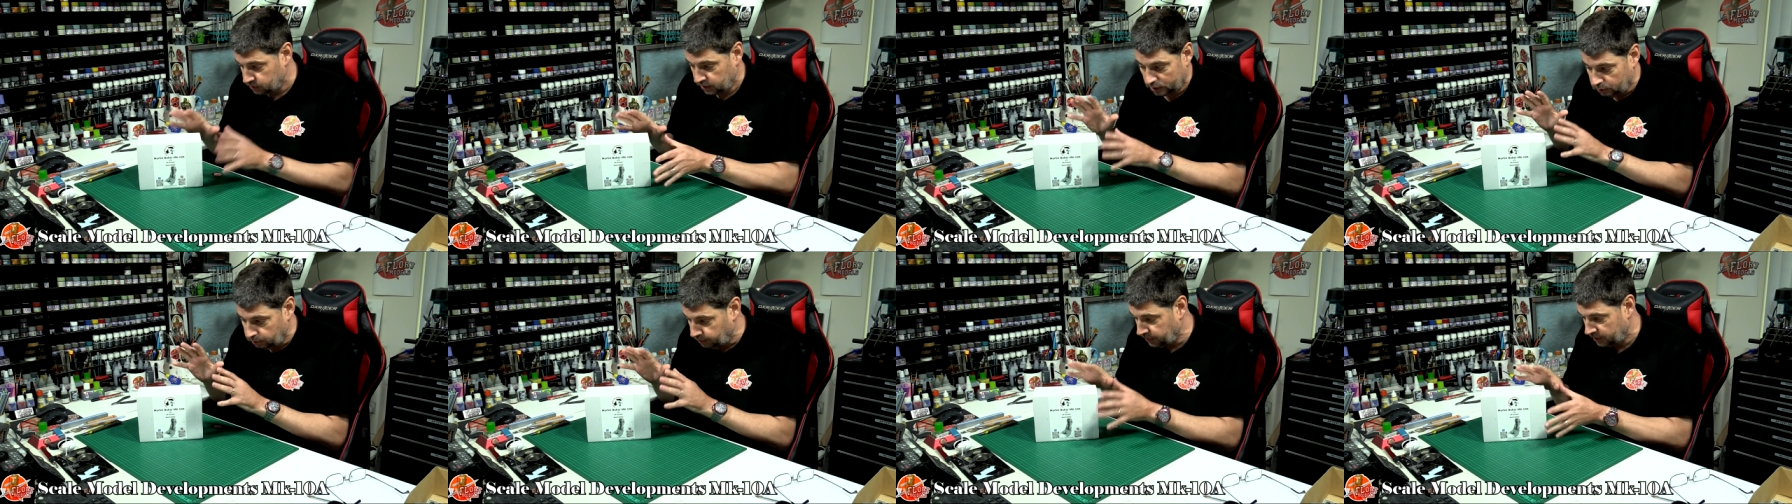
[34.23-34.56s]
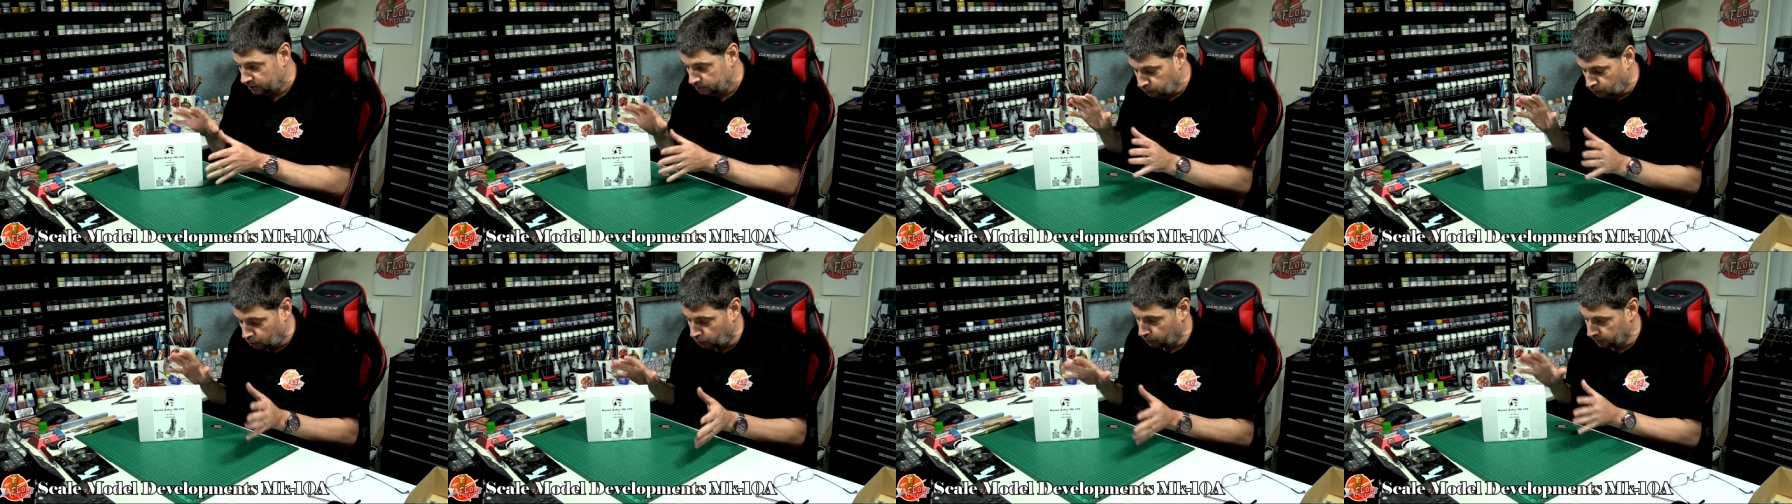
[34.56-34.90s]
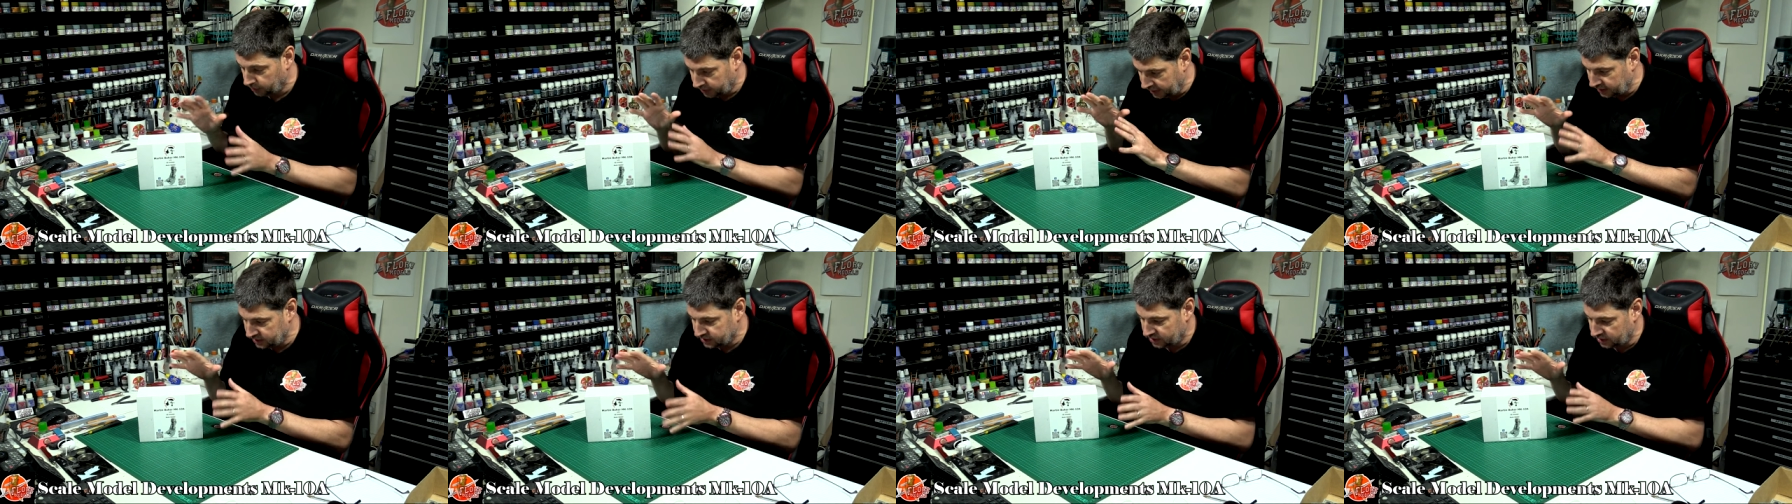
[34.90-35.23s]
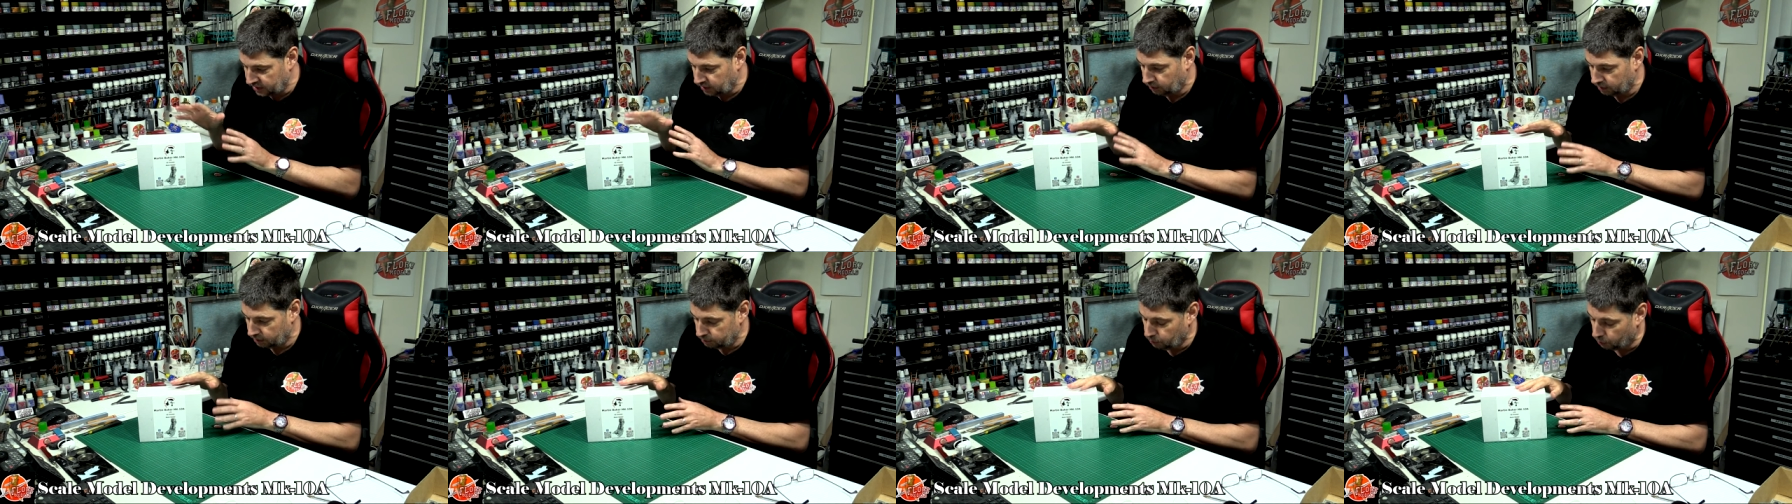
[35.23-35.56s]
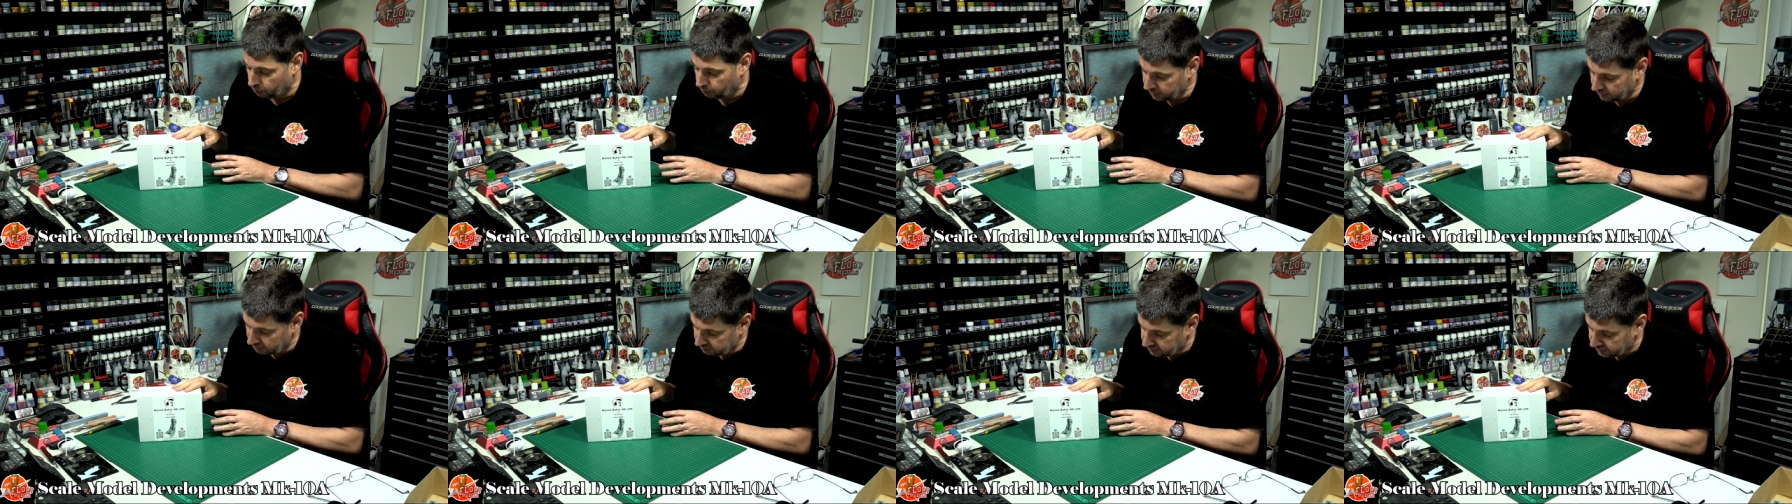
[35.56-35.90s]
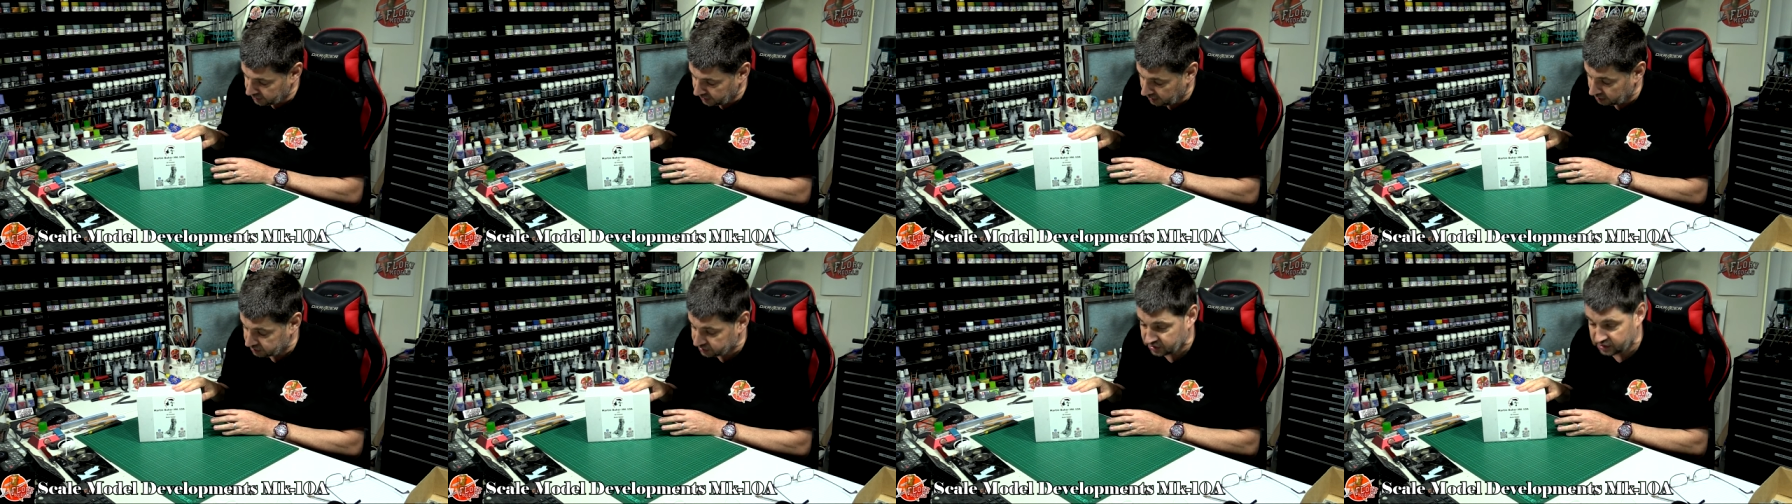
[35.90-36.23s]
deal with him more and get to know him more and
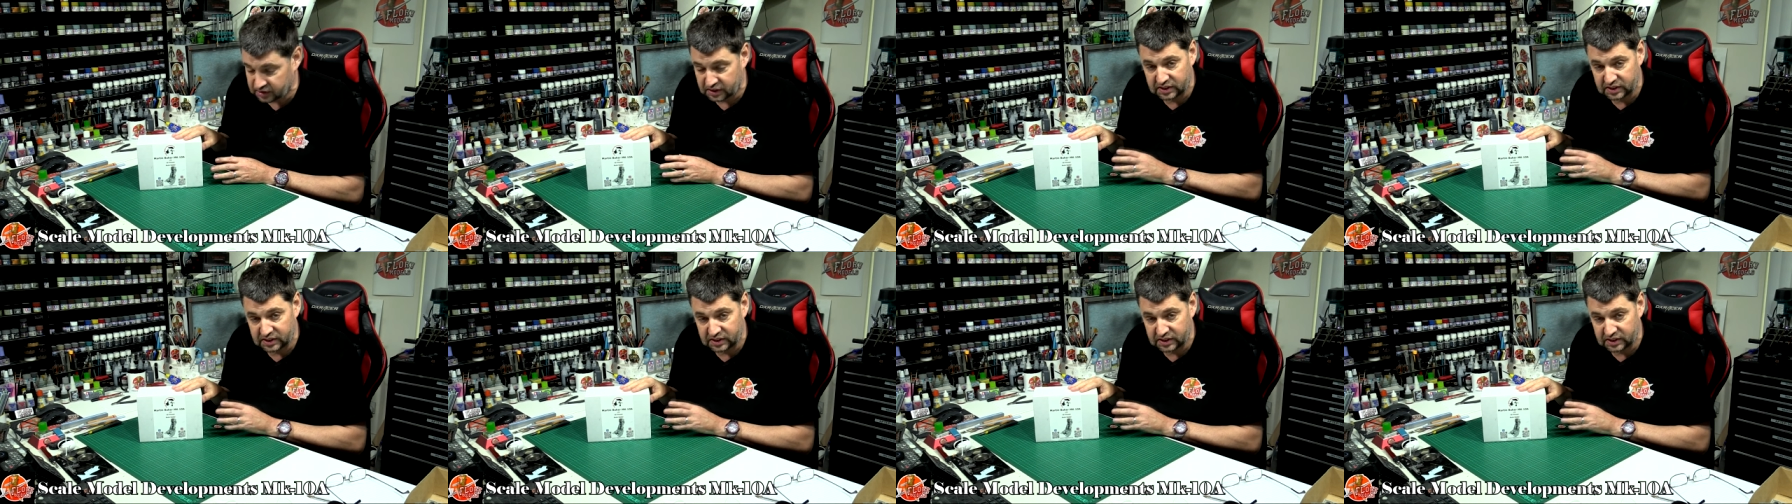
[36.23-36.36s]
everything else because